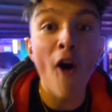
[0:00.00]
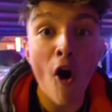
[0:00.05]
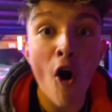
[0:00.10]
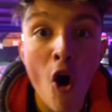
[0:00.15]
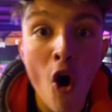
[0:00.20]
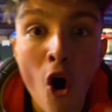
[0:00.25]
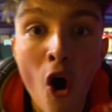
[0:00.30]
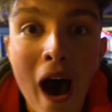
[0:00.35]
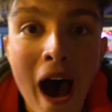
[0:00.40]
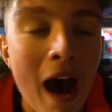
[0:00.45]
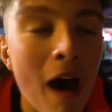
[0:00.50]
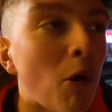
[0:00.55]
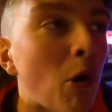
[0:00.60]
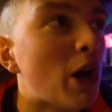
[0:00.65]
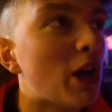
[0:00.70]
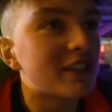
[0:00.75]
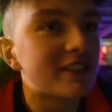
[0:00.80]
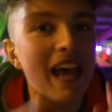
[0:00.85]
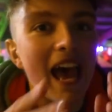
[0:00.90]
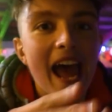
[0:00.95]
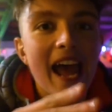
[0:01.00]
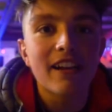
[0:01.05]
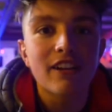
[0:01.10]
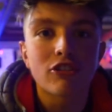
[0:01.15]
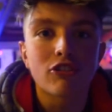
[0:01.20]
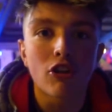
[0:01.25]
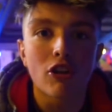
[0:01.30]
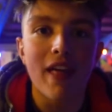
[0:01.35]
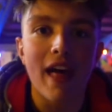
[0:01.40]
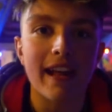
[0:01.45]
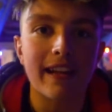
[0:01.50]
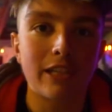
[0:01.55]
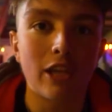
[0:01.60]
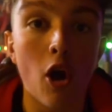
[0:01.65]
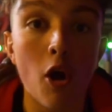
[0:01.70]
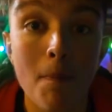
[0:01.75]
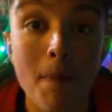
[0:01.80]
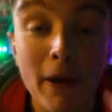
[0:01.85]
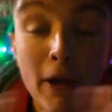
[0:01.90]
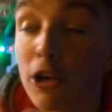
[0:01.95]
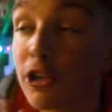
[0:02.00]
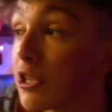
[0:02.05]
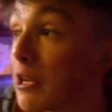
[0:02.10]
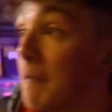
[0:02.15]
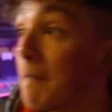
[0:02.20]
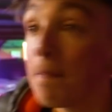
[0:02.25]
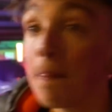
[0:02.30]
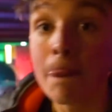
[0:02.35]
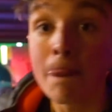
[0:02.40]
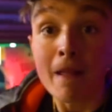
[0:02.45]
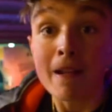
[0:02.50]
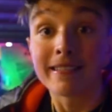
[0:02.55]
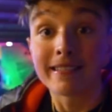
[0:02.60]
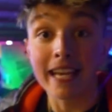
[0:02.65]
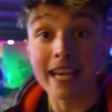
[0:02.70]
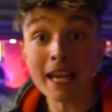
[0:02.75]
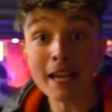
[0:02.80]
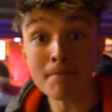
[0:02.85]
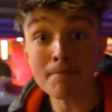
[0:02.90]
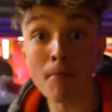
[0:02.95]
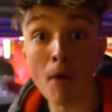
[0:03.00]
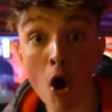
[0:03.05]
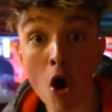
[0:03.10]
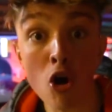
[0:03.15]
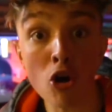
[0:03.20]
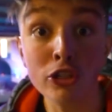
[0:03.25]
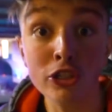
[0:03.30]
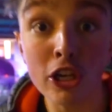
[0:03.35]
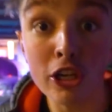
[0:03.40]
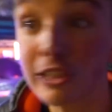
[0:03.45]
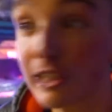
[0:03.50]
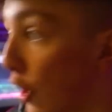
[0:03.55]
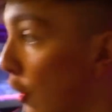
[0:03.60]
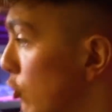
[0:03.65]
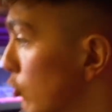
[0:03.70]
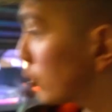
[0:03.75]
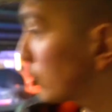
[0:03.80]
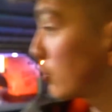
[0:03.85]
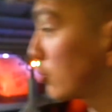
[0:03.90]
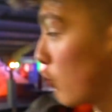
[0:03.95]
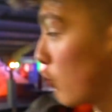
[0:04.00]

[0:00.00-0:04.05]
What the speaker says: 4 hours extra that took because Team Morgz are too